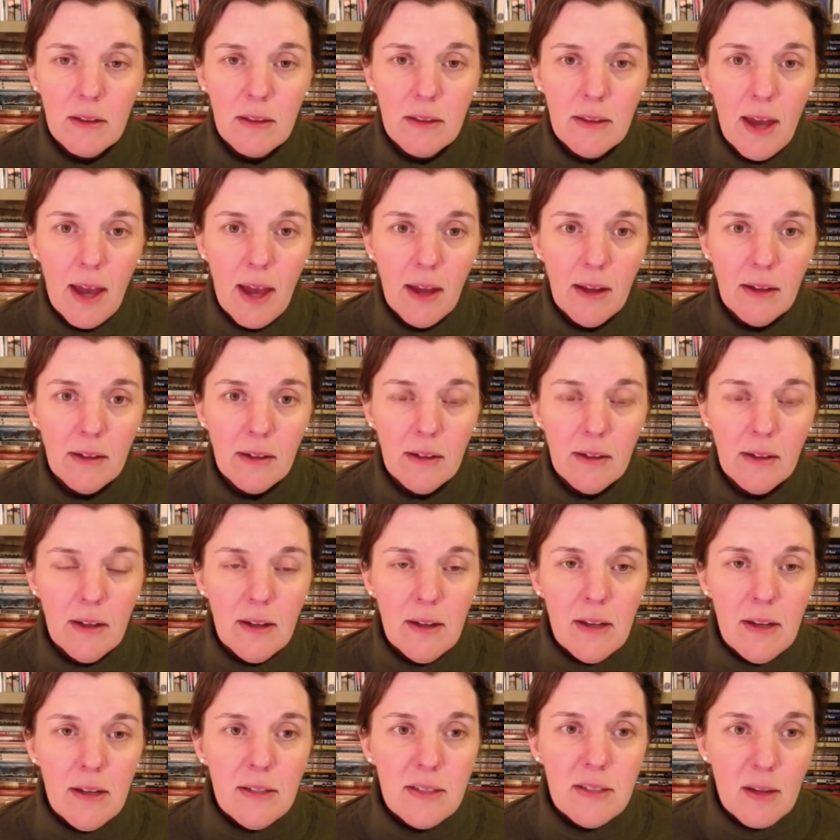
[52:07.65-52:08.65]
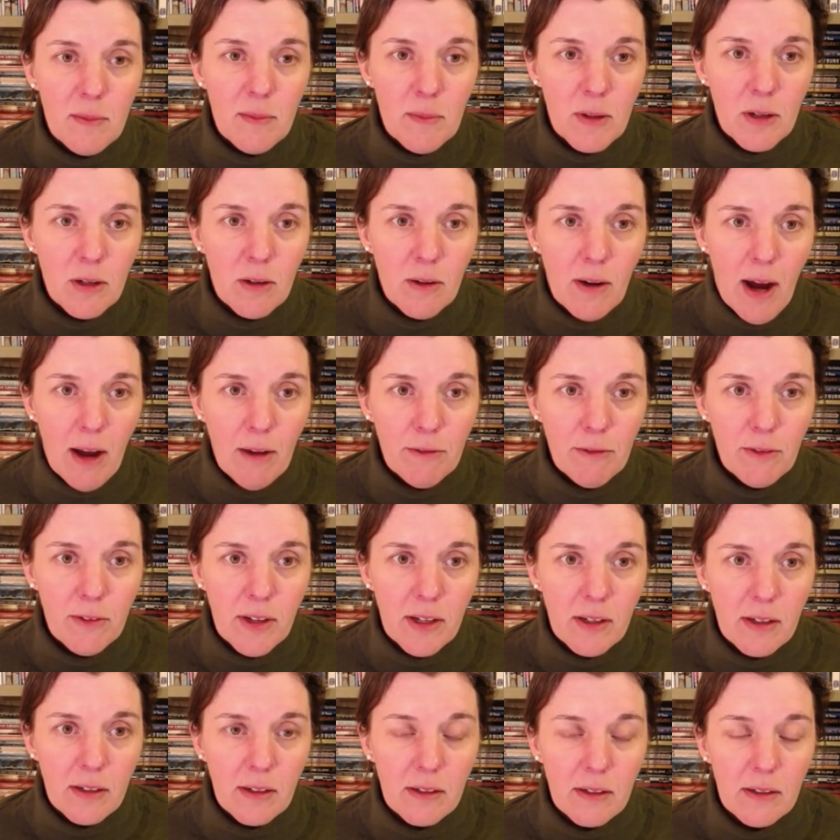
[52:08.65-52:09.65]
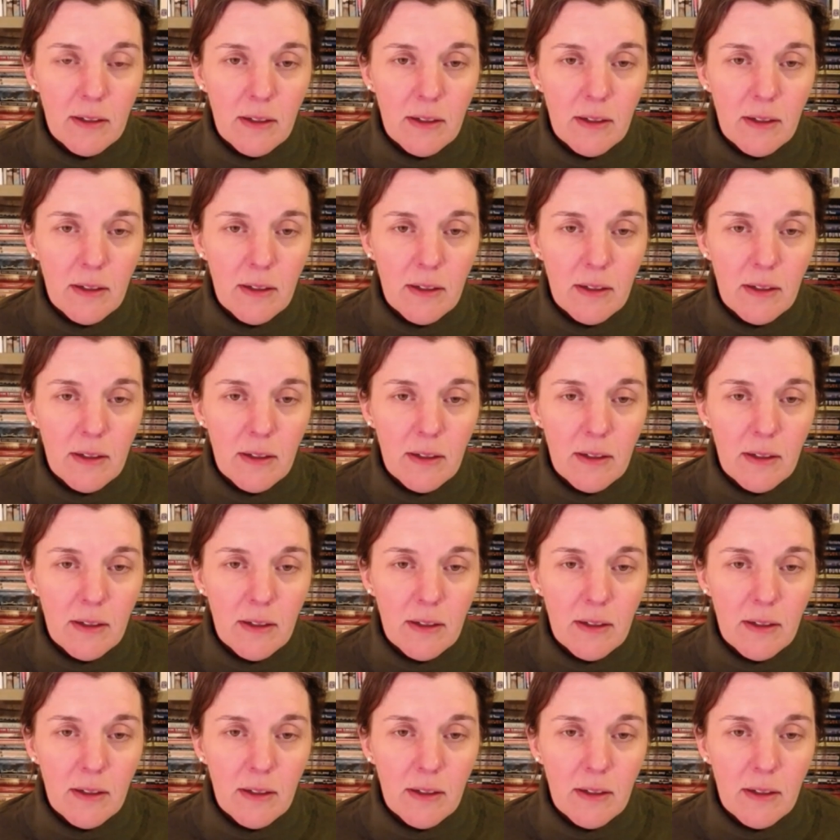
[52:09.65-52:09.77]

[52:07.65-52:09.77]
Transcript: that demographic